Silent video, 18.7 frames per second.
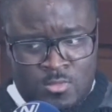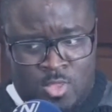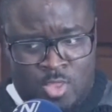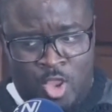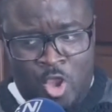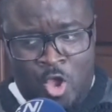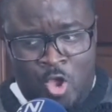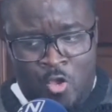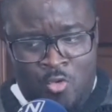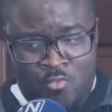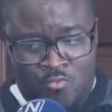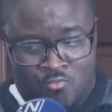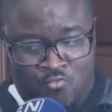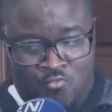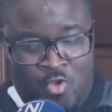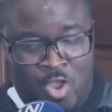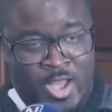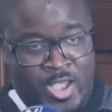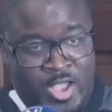
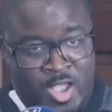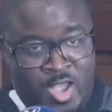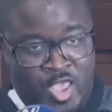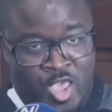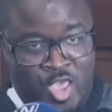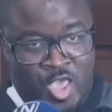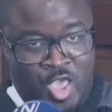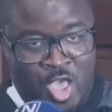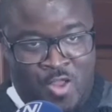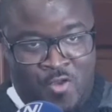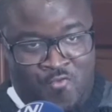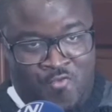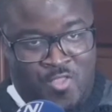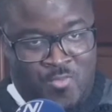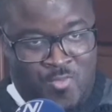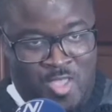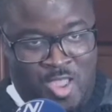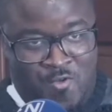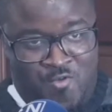run the
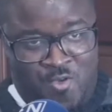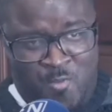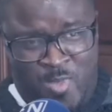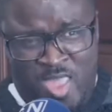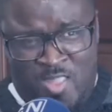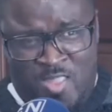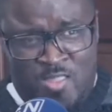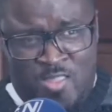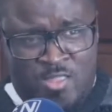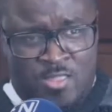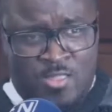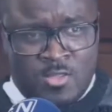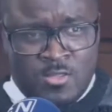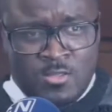100 meters.